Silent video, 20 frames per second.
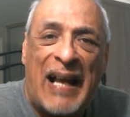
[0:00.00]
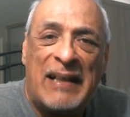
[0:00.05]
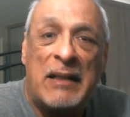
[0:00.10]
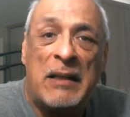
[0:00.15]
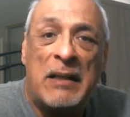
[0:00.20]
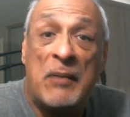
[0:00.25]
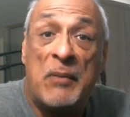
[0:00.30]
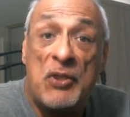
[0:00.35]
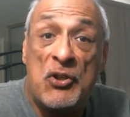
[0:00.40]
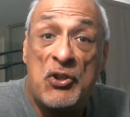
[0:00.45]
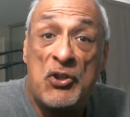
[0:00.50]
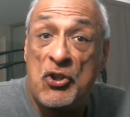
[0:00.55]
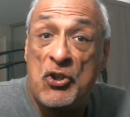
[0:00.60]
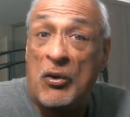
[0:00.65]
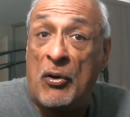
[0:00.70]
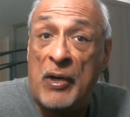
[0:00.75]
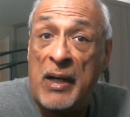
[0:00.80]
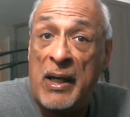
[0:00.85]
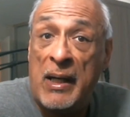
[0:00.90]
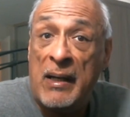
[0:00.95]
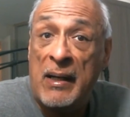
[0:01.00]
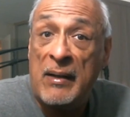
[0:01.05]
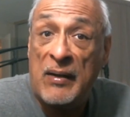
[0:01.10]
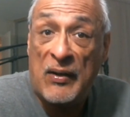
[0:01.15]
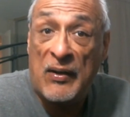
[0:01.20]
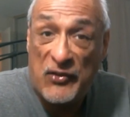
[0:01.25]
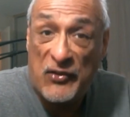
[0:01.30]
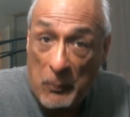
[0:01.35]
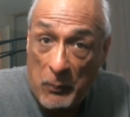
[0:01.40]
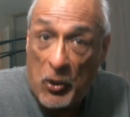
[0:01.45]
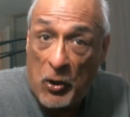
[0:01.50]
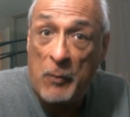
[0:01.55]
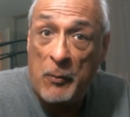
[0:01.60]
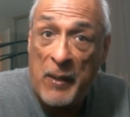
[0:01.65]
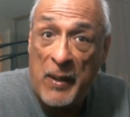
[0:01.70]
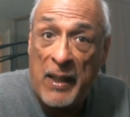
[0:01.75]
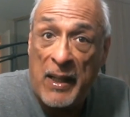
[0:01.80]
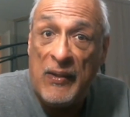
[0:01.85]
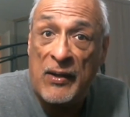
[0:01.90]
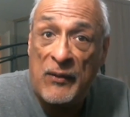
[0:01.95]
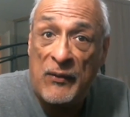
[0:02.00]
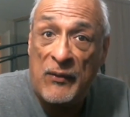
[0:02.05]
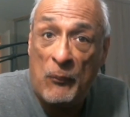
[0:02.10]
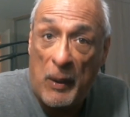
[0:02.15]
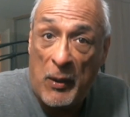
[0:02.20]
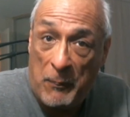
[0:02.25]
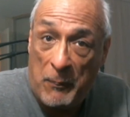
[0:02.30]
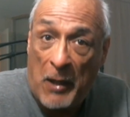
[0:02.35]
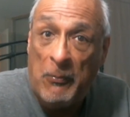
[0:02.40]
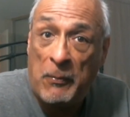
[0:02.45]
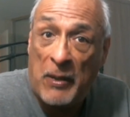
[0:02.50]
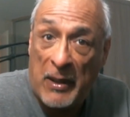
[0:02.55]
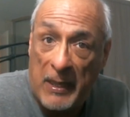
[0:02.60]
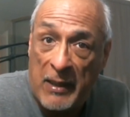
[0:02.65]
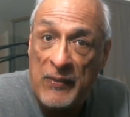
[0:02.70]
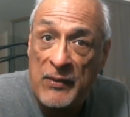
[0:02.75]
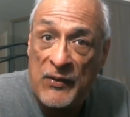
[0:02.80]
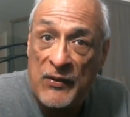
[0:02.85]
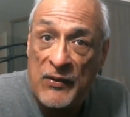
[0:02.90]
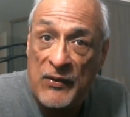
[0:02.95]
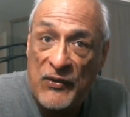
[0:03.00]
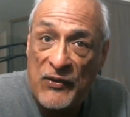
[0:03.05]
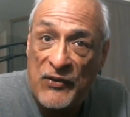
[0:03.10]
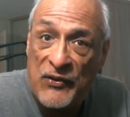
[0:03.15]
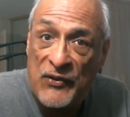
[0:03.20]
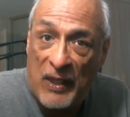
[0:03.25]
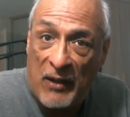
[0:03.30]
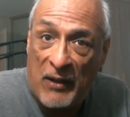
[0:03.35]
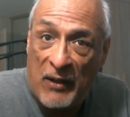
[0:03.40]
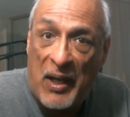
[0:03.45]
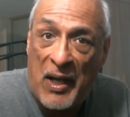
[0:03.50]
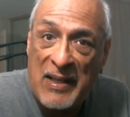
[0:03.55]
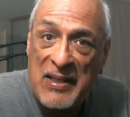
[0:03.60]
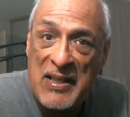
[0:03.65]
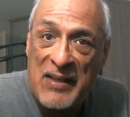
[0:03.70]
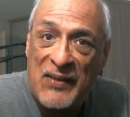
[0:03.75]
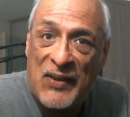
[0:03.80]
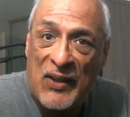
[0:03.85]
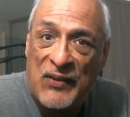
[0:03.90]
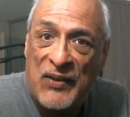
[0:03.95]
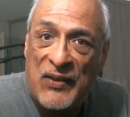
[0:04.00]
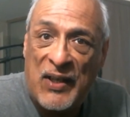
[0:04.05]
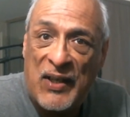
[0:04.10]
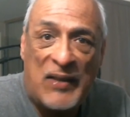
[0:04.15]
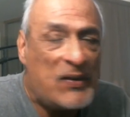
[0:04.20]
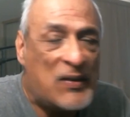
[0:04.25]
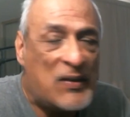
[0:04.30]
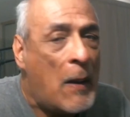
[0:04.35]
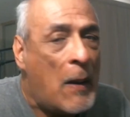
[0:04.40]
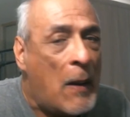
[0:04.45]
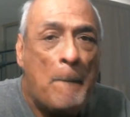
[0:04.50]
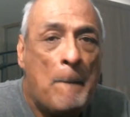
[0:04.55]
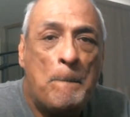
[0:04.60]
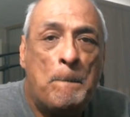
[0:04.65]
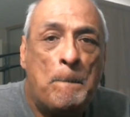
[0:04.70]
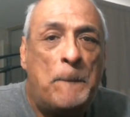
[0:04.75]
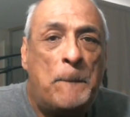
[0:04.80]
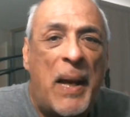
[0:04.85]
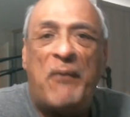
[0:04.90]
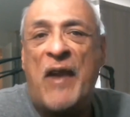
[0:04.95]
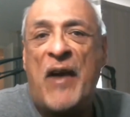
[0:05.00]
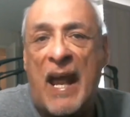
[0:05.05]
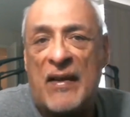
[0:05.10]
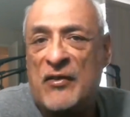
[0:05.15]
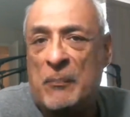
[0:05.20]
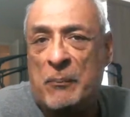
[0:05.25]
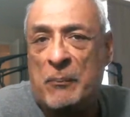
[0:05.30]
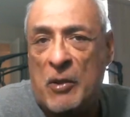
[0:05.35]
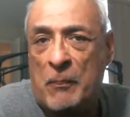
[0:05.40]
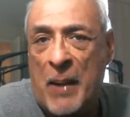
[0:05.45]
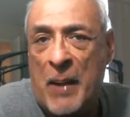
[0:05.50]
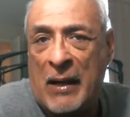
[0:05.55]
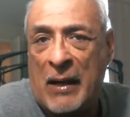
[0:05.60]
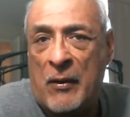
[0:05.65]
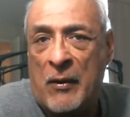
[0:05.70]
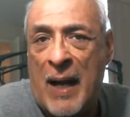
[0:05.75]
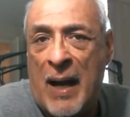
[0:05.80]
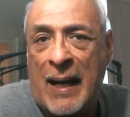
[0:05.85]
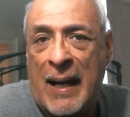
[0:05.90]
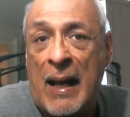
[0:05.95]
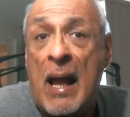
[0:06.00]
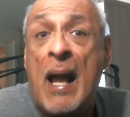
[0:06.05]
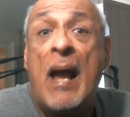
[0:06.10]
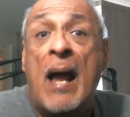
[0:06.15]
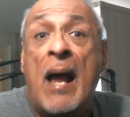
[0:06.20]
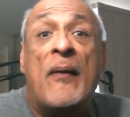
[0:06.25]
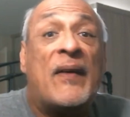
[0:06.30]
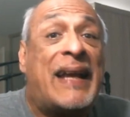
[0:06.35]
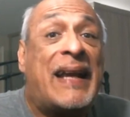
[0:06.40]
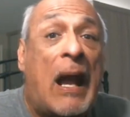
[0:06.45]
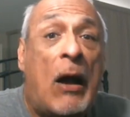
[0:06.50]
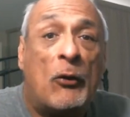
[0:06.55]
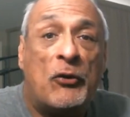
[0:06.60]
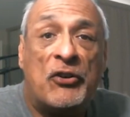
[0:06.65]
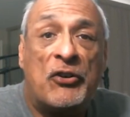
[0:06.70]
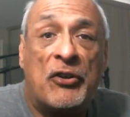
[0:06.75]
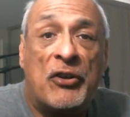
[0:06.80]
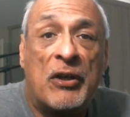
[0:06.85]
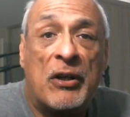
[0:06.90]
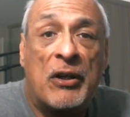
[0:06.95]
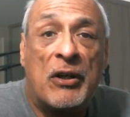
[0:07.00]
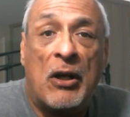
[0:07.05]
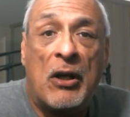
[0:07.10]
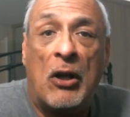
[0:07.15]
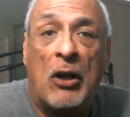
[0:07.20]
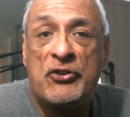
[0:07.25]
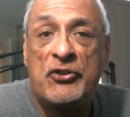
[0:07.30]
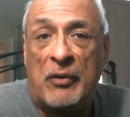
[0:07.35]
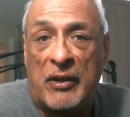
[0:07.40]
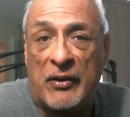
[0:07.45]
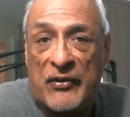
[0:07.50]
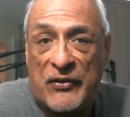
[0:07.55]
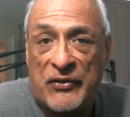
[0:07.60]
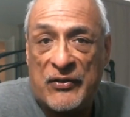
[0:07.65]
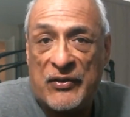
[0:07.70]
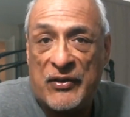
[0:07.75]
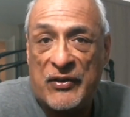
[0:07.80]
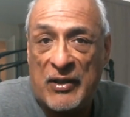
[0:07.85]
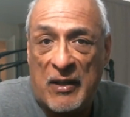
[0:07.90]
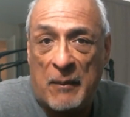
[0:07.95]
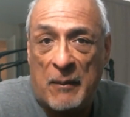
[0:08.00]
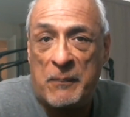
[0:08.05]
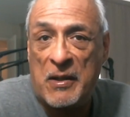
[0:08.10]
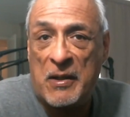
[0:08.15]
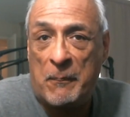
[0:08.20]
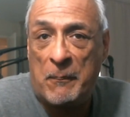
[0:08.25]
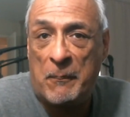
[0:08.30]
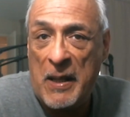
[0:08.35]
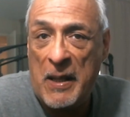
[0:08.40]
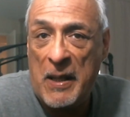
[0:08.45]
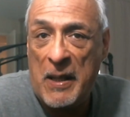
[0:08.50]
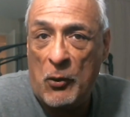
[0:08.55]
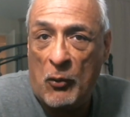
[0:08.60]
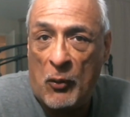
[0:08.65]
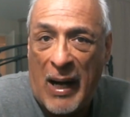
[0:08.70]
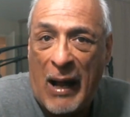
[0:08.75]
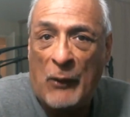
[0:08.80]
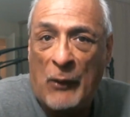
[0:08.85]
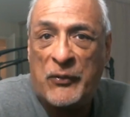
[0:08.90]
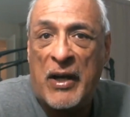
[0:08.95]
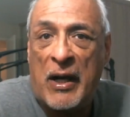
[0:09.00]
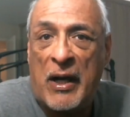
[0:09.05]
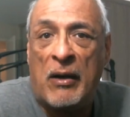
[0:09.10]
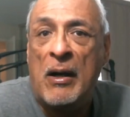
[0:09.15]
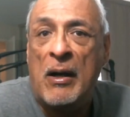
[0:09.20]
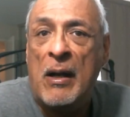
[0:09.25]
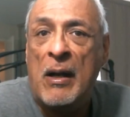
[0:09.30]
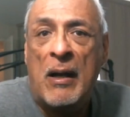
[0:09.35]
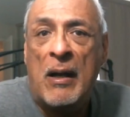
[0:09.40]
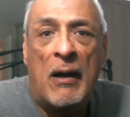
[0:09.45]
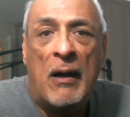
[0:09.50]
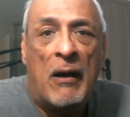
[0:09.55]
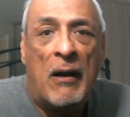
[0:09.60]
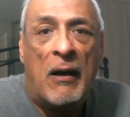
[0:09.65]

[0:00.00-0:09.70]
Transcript: silent majority, the suburban Republicans of the 1960s, big fans of Burt Bacharach, the counterculturalists, the people who were out there